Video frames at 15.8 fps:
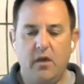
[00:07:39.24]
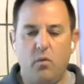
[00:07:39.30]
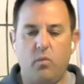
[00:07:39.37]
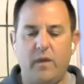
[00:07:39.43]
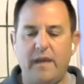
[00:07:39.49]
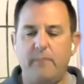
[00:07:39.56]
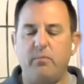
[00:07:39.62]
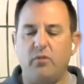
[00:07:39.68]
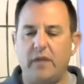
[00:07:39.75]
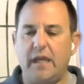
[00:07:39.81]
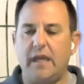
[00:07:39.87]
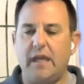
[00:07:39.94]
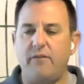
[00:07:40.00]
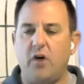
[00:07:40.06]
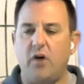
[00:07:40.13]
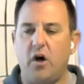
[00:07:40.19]
we
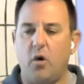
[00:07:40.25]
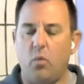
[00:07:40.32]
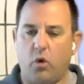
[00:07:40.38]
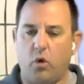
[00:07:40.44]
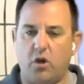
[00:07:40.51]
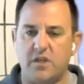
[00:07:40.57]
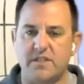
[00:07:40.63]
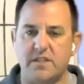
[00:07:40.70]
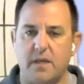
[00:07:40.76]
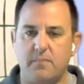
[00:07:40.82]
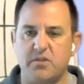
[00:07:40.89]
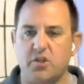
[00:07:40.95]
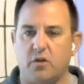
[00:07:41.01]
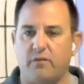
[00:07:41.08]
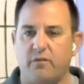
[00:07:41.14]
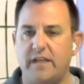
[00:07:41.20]
believe we're
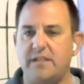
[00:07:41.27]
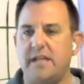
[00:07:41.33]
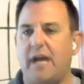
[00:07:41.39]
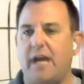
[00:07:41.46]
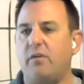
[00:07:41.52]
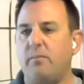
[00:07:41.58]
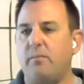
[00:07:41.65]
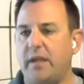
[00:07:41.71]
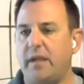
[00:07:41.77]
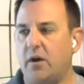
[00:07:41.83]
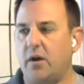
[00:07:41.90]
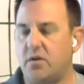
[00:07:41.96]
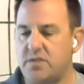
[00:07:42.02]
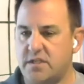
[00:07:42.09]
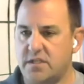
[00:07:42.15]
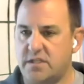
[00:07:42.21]
subservient to everybody
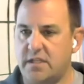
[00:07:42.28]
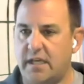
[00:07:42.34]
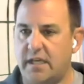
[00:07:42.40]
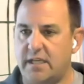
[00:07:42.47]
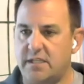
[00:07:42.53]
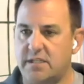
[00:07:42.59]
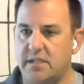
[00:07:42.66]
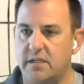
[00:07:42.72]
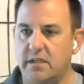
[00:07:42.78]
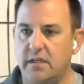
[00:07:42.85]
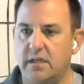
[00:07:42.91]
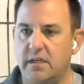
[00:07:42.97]
else's needs.